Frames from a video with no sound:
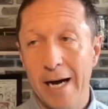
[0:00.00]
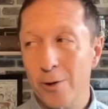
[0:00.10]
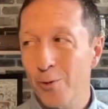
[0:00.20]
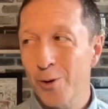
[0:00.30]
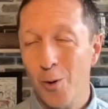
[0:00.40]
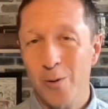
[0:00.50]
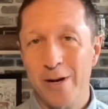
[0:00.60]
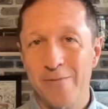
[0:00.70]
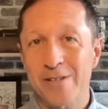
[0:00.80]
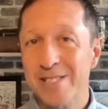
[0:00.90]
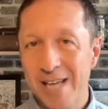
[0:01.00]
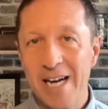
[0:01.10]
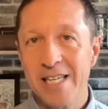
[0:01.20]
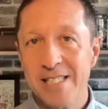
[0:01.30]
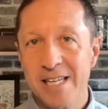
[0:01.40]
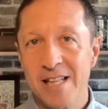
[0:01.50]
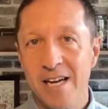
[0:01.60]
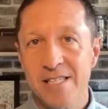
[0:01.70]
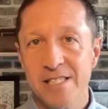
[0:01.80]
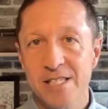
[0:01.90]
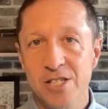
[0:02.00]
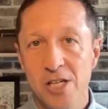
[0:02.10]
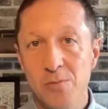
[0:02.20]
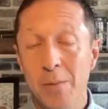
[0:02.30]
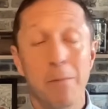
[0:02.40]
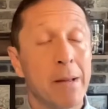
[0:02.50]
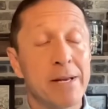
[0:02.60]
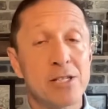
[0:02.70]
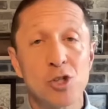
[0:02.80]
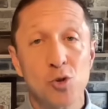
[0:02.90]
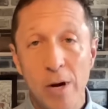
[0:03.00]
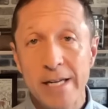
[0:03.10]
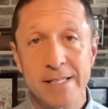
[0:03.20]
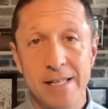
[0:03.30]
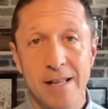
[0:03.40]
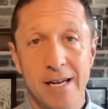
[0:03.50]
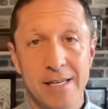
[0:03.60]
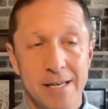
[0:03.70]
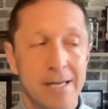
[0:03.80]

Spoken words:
I don't know if a signing deadline is the adjustment. Maybe it's a trade deadline.